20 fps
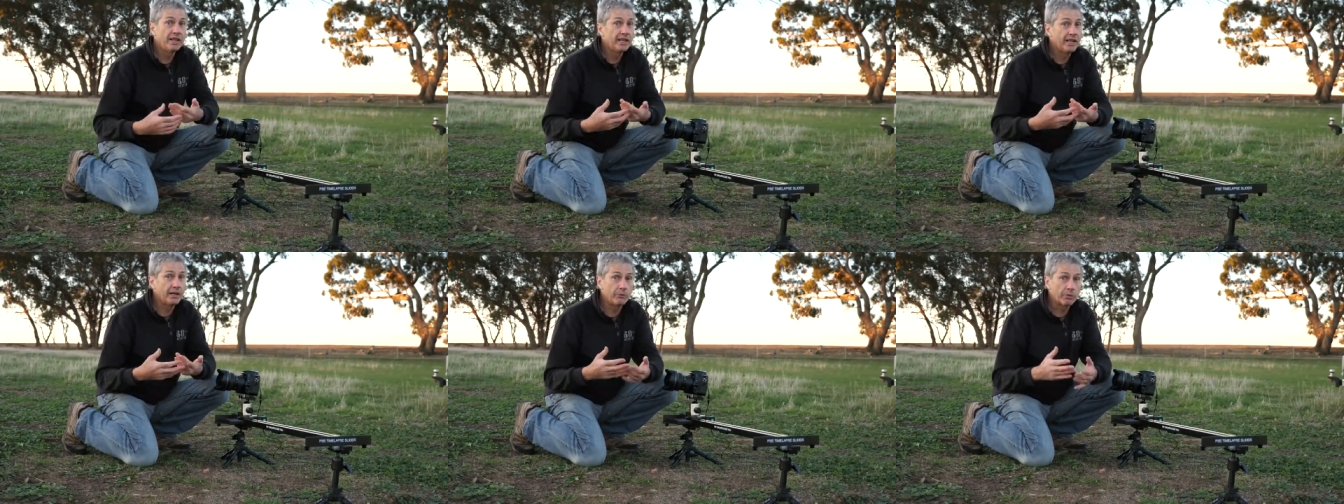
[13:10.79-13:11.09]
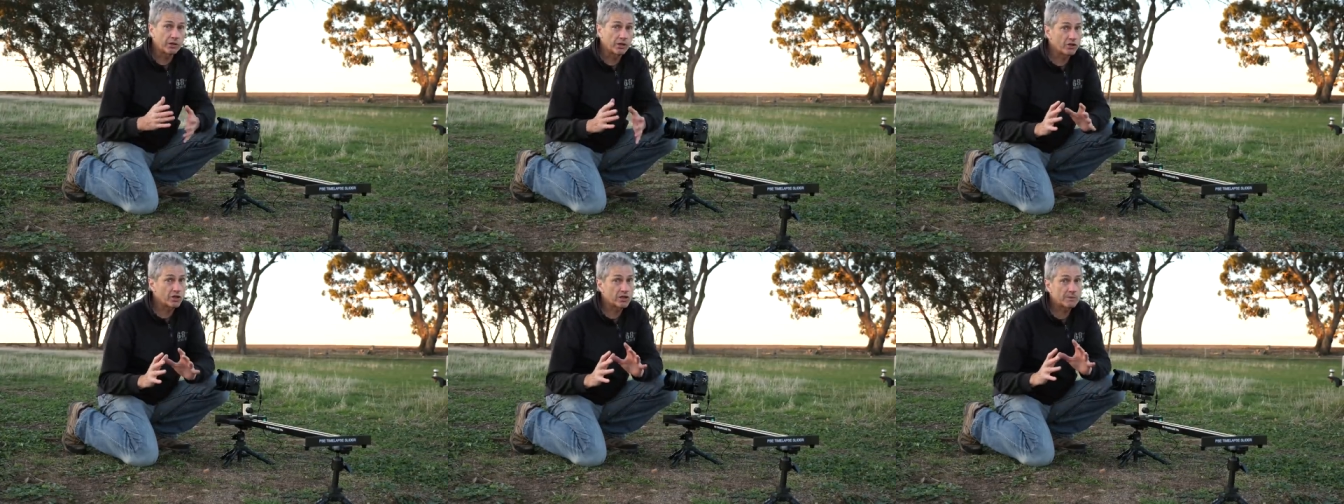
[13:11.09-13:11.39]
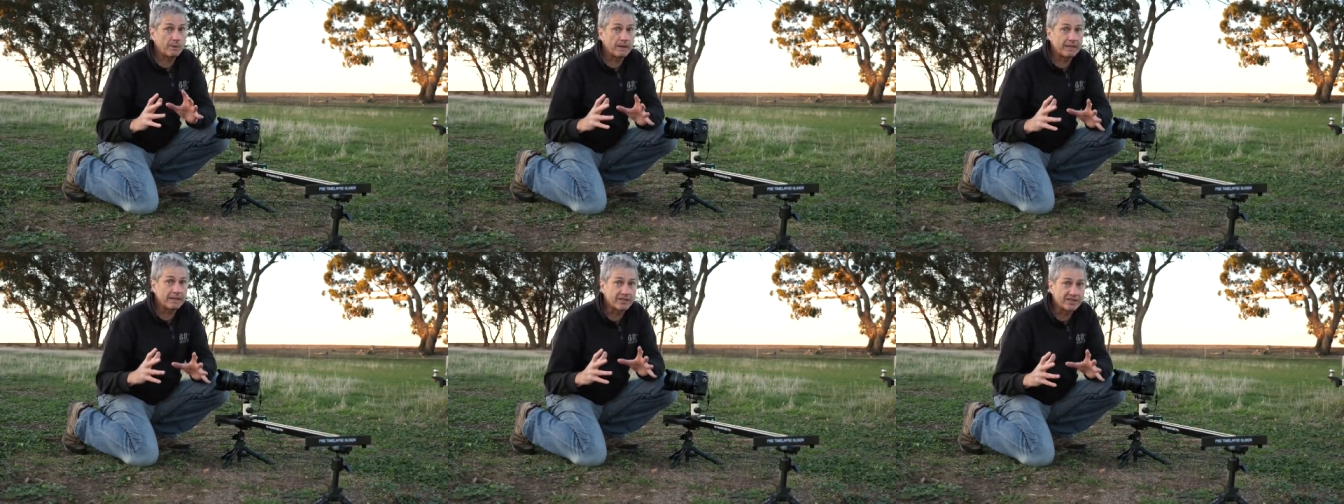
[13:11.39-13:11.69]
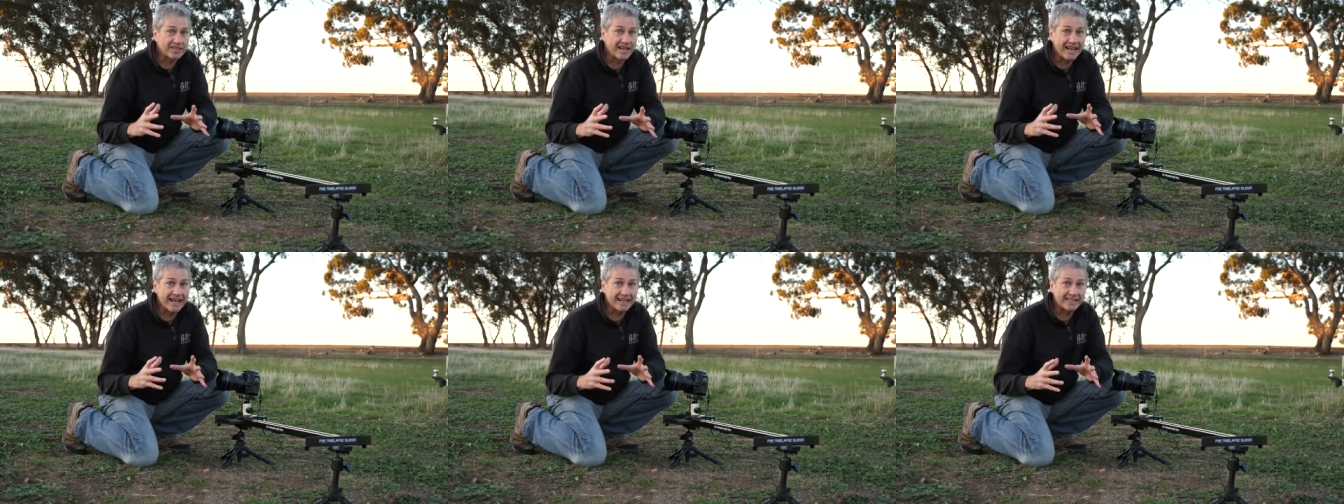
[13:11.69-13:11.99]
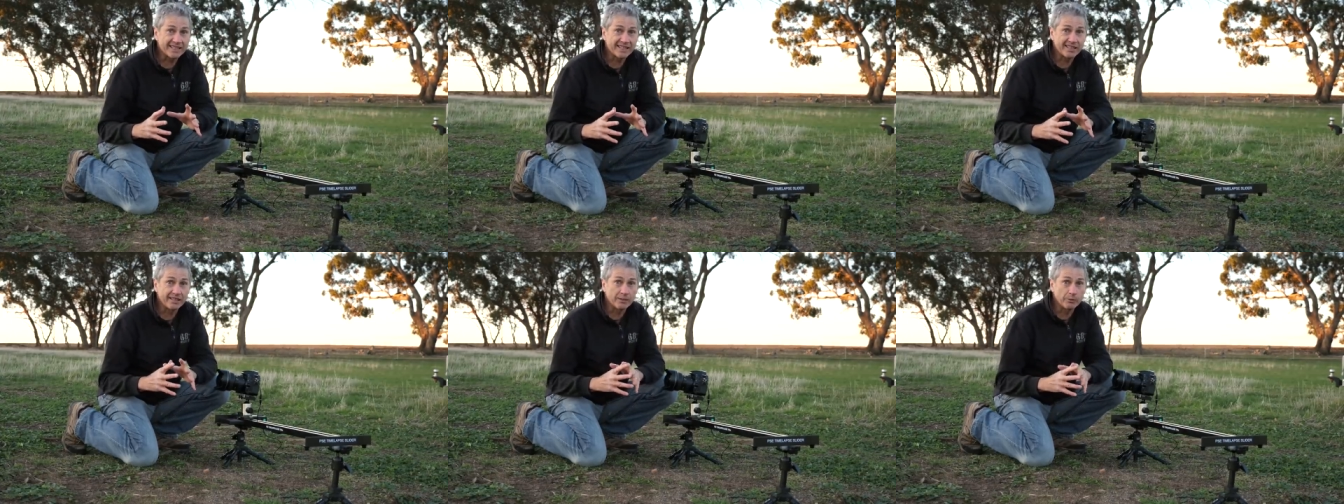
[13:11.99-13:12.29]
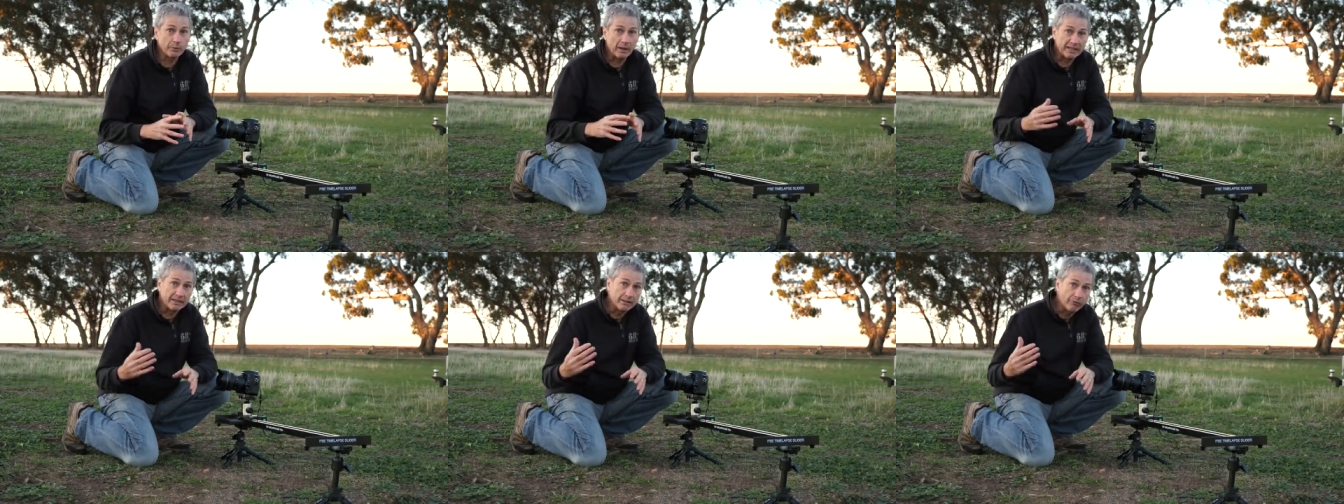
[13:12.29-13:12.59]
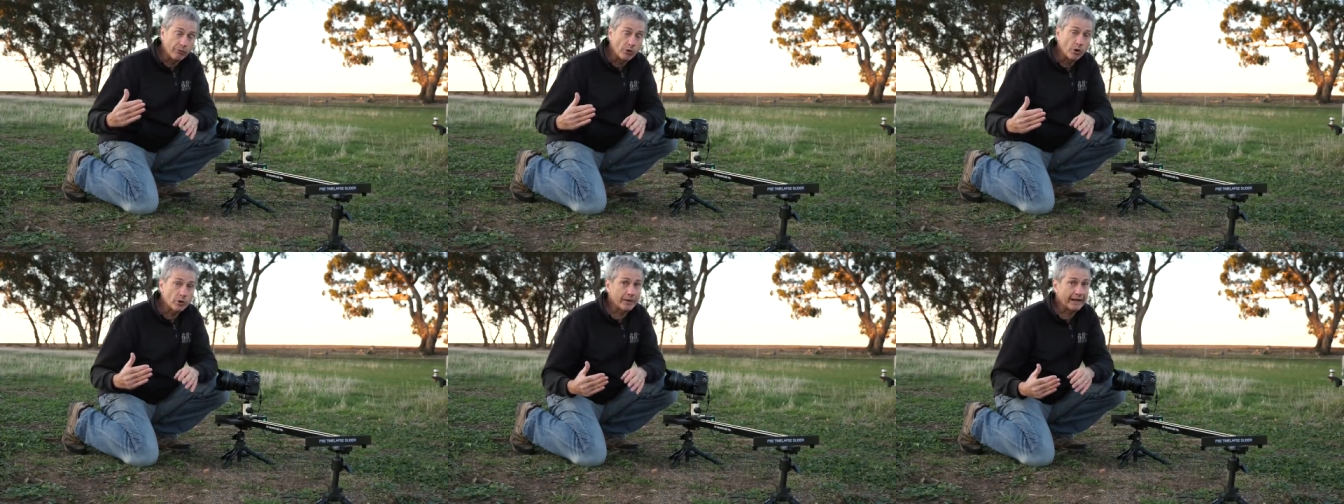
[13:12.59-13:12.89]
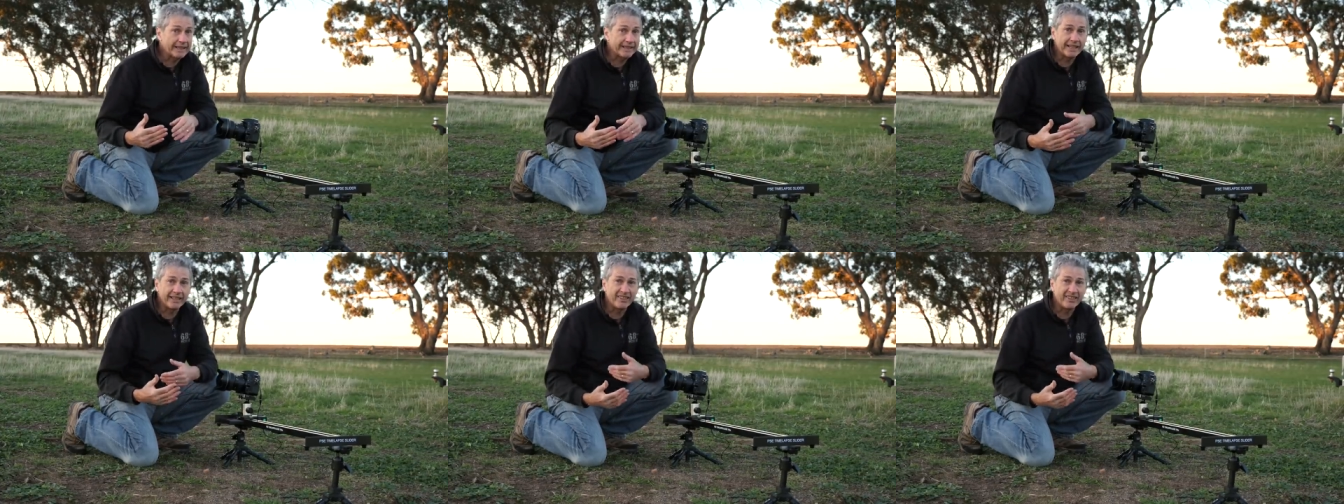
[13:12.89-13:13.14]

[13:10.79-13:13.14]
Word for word: it would have just been a dark silhouette in the foreground,